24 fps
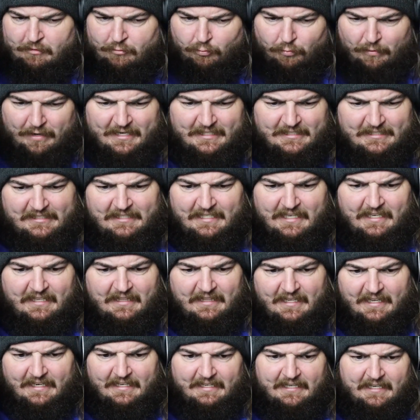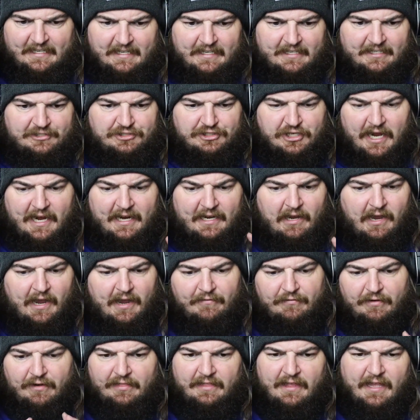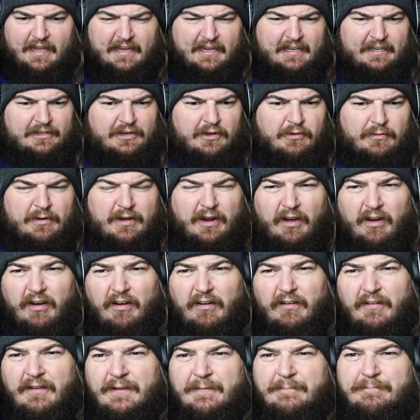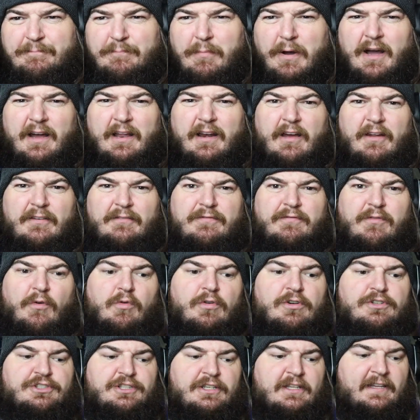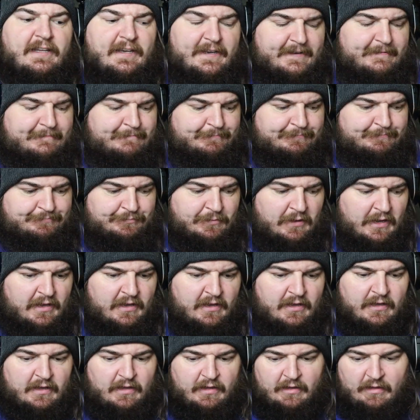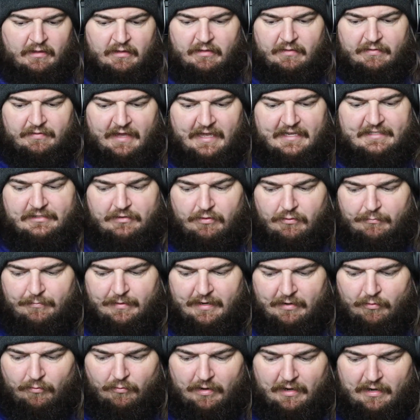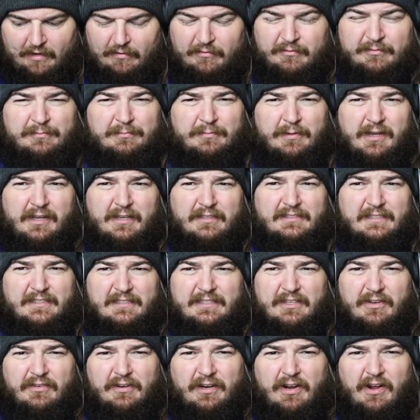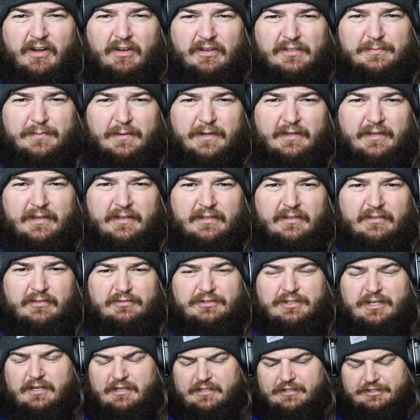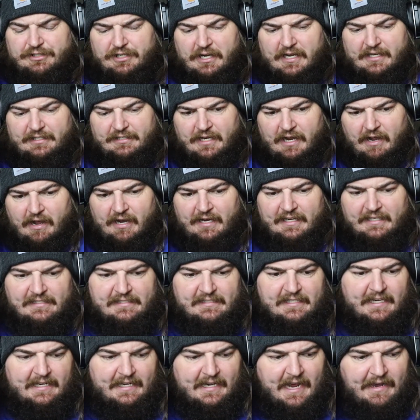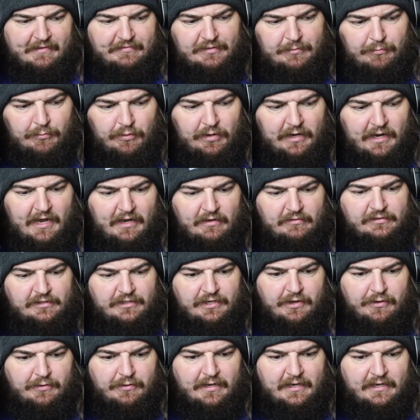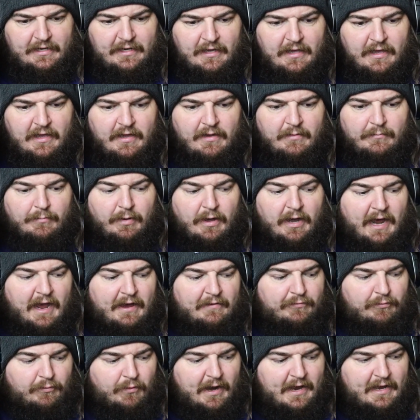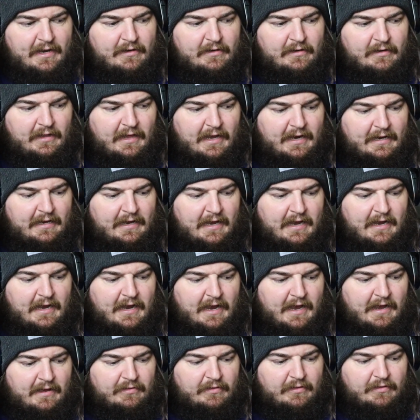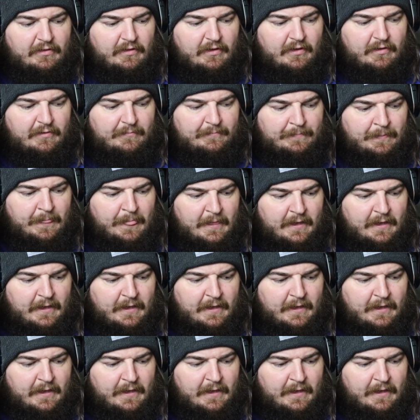reseal it, check everything, and do it all. But unfortunately, that's going to be a while because it's going to cost me a good little chunk of change. Now, I could send it, have someone else do it, but I've read, like, the